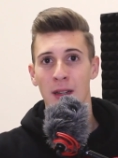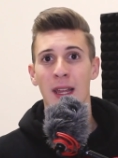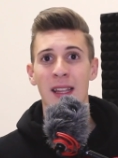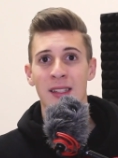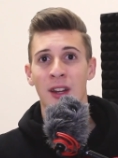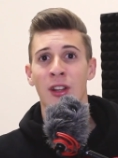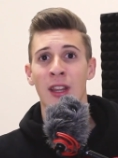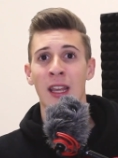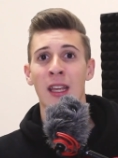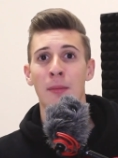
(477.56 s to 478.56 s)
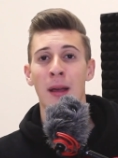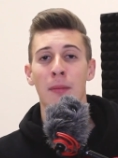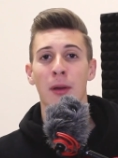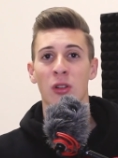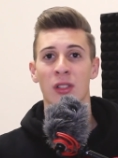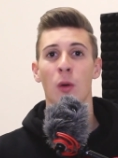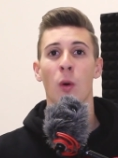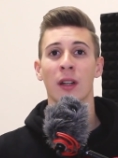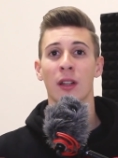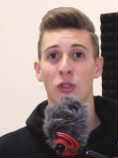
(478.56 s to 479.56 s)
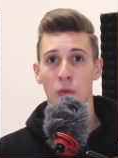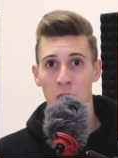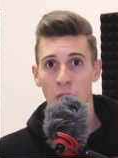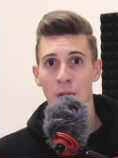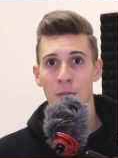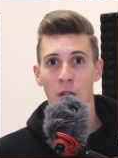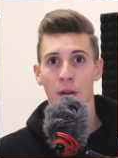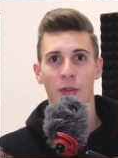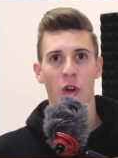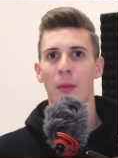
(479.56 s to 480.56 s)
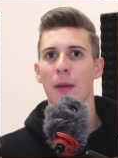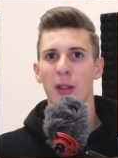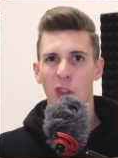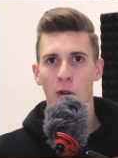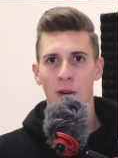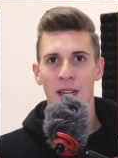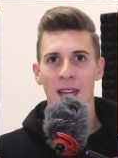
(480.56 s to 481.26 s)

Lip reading: insert the email because they want the subscription for maybe 30